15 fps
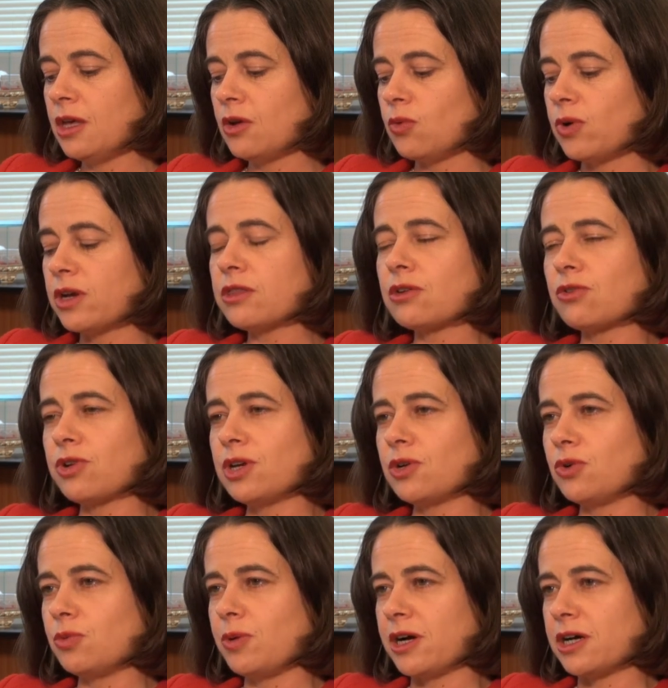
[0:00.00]
One of the
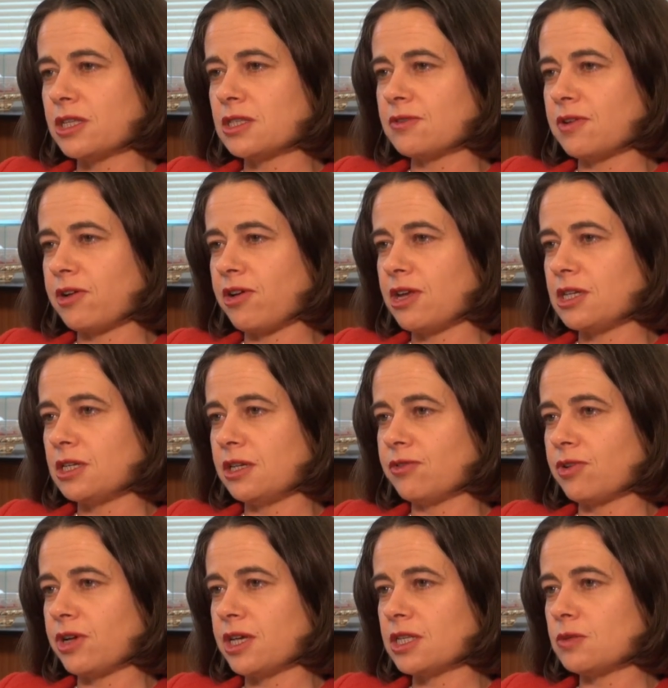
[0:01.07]
critical parts of our aid
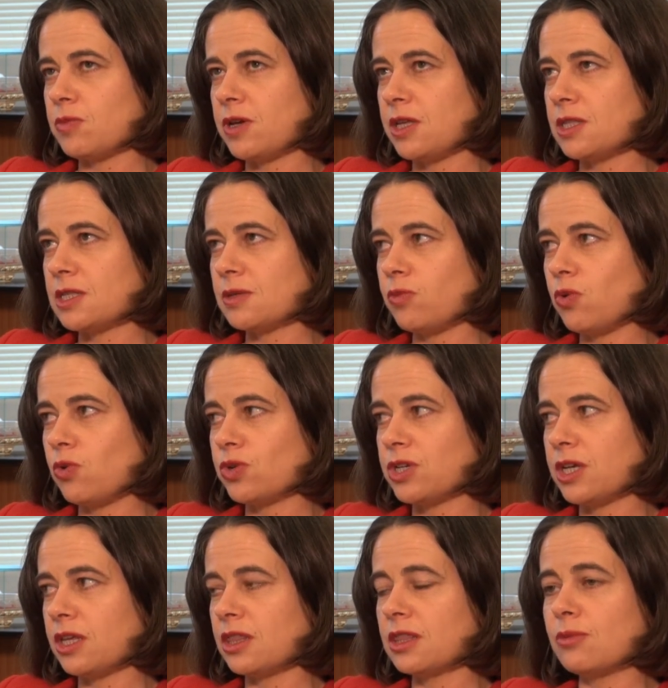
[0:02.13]
delivery has been
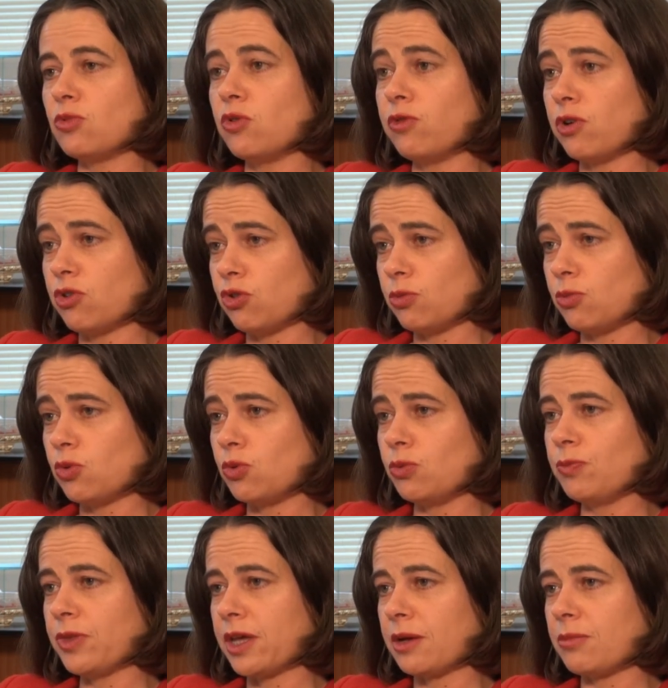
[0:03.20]
supporting the more
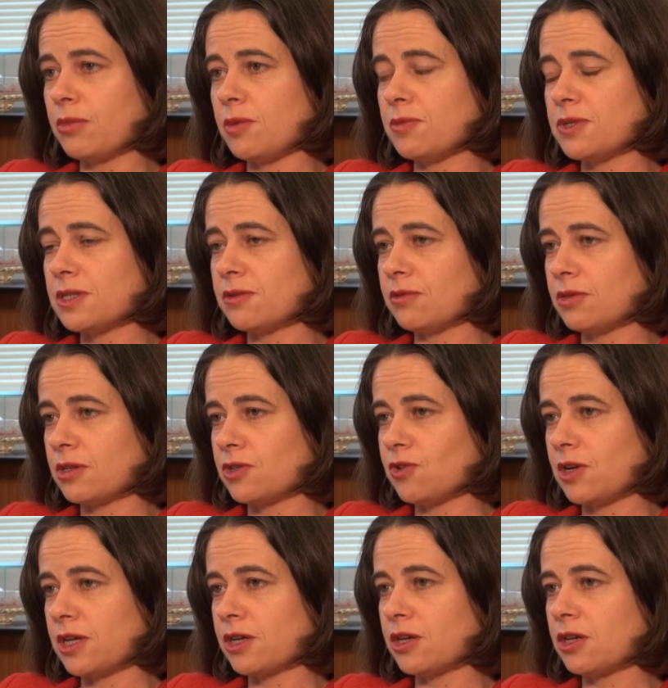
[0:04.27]
vulnerable members of the
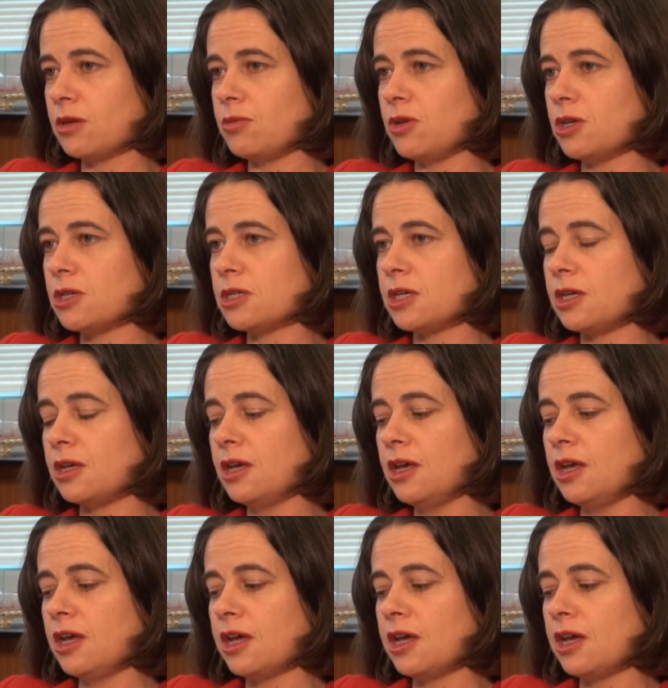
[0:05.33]
Sri Lankan community,